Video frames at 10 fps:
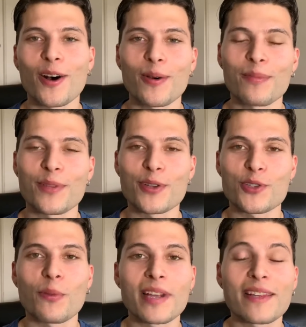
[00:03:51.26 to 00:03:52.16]
um, there's
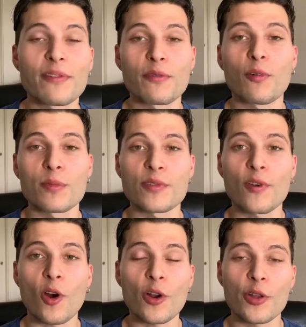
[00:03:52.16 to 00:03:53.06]
so many different forms of
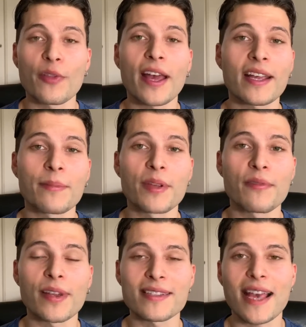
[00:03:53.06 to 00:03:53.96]
cardio that can be
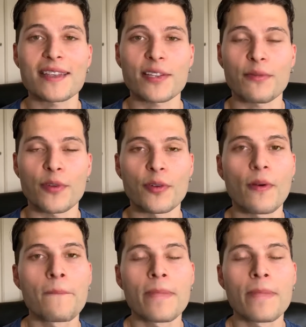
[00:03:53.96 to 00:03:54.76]
fantastic for you.